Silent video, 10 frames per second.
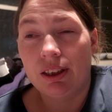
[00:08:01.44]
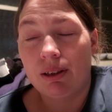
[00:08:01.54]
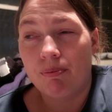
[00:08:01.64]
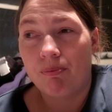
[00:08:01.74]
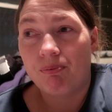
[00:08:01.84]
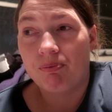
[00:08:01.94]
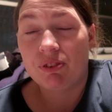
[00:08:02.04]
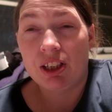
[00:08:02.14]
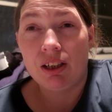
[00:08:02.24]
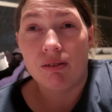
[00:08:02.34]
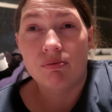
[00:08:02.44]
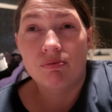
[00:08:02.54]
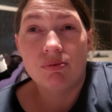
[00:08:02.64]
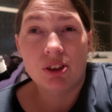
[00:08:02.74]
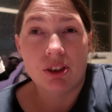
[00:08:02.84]
um, yeah,
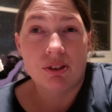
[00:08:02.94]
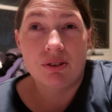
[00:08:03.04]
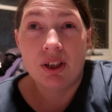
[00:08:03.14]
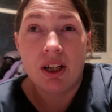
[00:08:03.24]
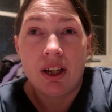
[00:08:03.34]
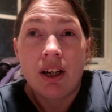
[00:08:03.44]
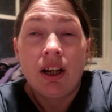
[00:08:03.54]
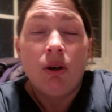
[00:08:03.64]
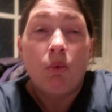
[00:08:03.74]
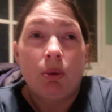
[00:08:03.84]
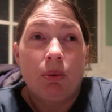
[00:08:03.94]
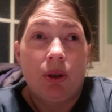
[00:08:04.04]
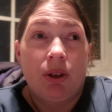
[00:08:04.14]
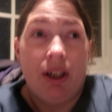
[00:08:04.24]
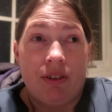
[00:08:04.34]
so we
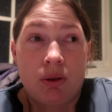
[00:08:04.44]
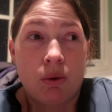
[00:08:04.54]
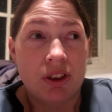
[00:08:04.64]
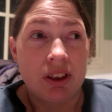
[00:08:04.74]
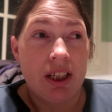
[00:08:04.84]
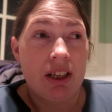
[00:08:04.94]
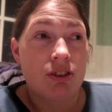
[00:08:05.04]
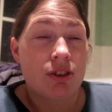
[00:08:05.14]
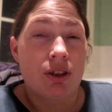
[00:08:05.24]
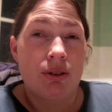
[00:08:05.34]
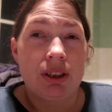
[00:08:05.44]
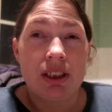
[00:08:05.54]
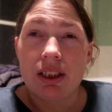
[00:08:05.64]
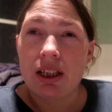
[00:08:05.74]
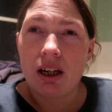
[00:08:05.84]
were, Eric was allowed to go and
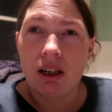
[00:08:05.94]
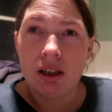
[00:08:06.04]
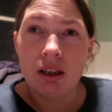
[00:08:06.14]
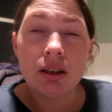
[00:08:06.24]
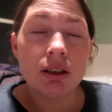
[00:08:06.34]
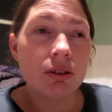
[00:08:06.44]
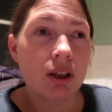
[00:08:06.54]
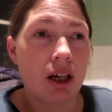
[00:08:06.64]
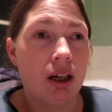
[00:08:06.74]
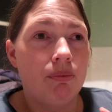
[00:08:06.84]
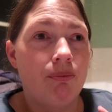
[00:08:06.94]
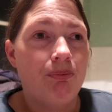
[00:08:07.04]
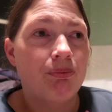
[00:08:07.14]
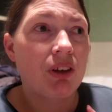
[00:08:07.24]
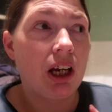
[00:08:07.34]
get the car.
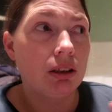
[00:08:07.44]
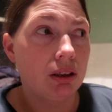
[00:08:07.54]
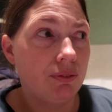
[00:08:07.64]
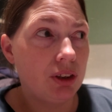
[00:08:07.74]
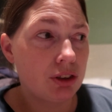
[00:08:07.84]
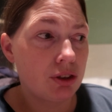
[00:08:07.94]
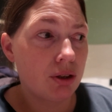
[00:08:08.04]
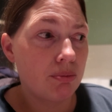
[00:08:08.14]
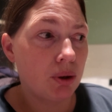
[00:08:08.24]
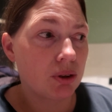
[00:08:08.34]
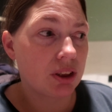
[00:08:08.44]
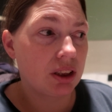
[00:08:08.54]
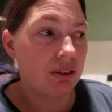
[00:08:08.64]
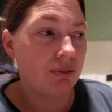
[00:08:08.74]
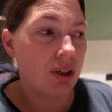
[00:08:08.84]
um, Olivia turned
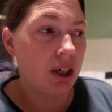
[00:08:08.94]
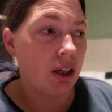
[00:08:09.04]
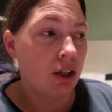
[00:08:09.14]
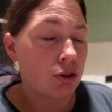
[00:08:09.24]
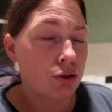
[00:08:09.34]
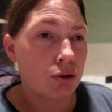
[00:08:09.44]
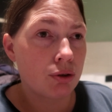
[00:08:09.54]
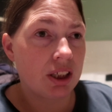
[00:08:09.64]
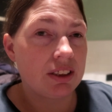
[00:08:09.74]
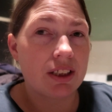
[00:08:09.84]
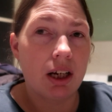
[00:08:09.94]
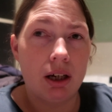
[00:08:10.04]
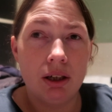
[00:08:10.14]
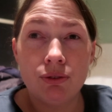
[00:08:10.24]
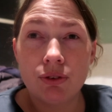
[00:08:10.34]
positive two days
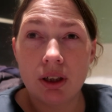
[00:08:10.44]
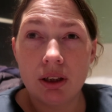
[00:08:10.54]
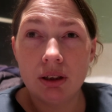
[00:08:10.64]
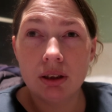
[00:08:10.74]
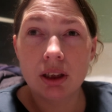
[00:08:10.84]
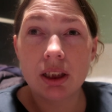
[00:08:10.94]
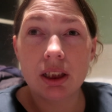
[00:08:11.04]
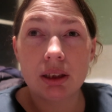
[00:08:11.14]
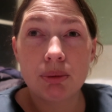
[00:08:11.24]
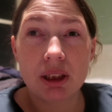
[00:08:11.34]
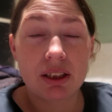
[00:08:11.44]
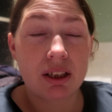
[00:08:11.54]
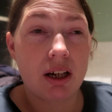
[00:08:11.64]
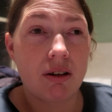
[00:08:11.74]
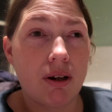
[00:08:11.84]
after he had picked the
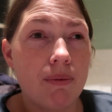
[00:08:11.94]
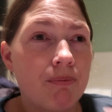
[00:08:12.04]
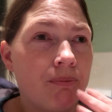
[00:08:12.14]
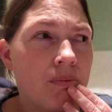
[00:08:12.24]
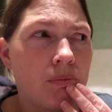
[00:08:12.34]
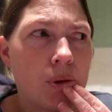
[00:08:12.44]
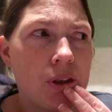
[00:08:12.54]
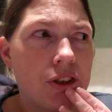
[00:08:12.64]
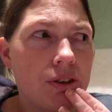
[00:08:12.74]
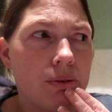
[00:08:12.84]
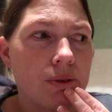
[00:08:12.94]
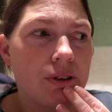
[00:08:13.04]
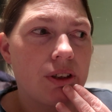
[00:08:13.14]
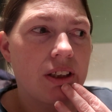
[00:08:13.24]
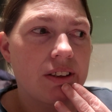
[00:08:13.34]
car up. Pretty sure it was
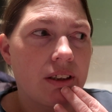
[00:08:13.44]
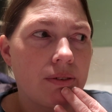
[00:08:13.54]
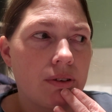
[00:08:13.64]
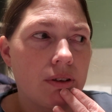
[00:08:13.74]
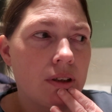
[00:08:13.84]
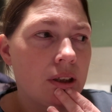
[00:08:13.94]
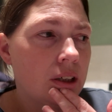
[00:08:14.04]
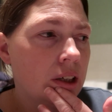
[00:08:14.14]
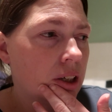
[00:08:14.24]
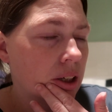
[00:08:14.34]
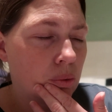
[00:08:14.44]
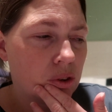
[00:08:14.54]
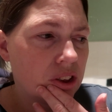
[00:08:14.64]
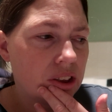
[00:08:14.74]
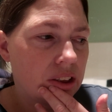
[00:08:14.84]
two days after, it
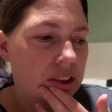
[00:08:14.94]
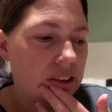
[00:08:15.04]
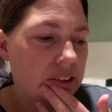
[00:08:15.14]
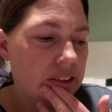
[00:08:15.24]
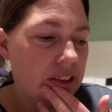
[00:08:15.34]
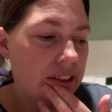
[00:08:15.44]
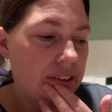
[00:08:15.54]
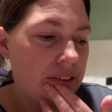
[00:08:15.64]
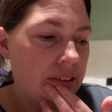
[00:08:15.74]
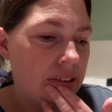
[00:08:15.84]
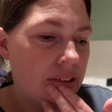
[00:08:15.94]
wasn't the next day.